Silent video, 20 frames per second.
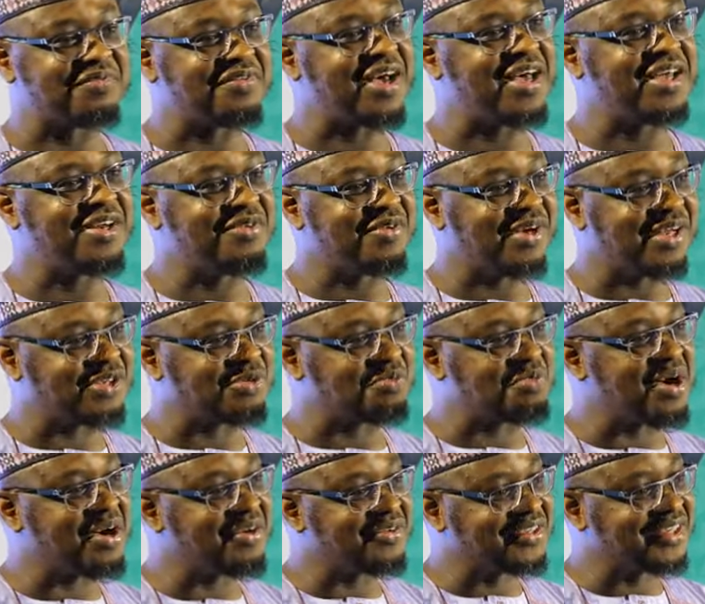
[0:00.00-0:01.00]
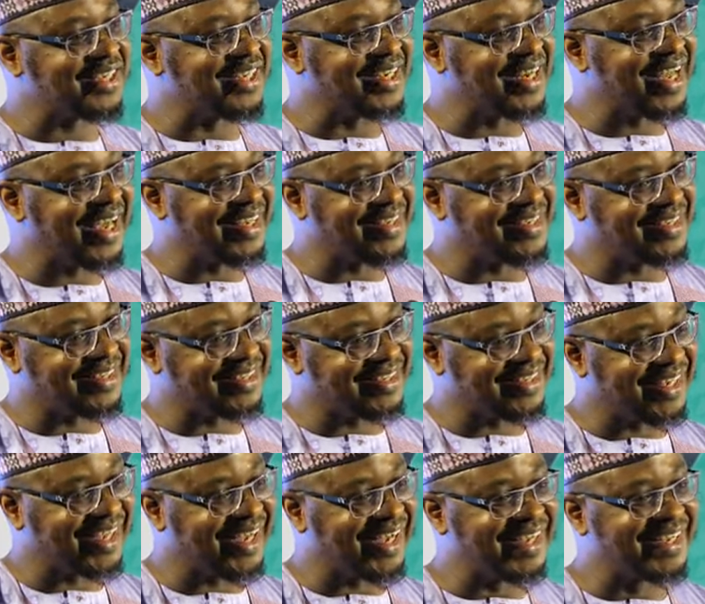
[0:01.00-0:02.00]
find your spouse in
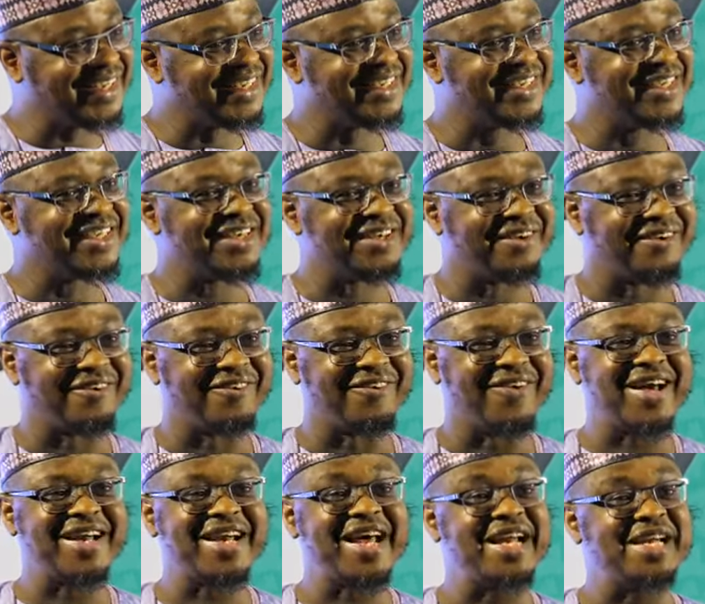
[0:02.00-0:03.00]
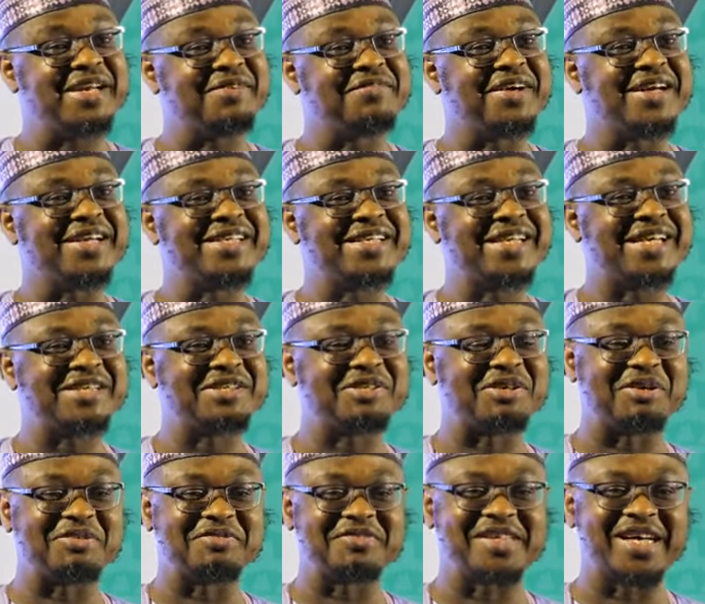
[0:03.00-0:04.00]
Nigeria. One advantage
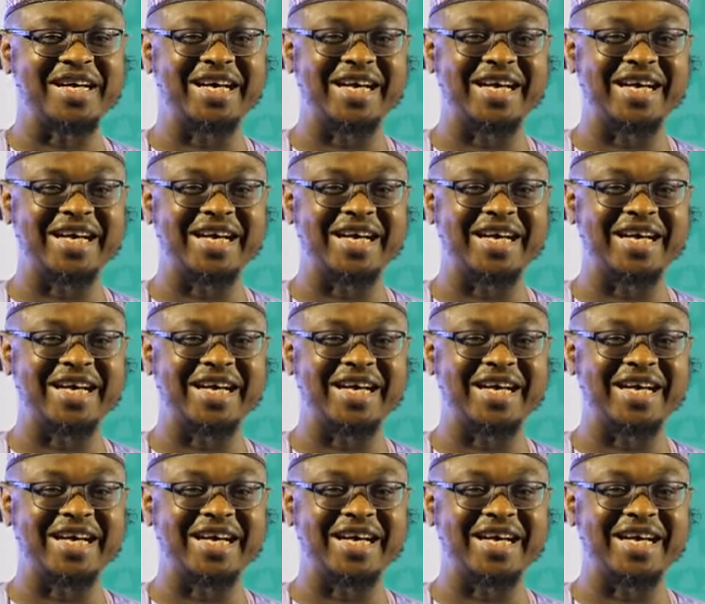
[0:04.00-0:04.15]
of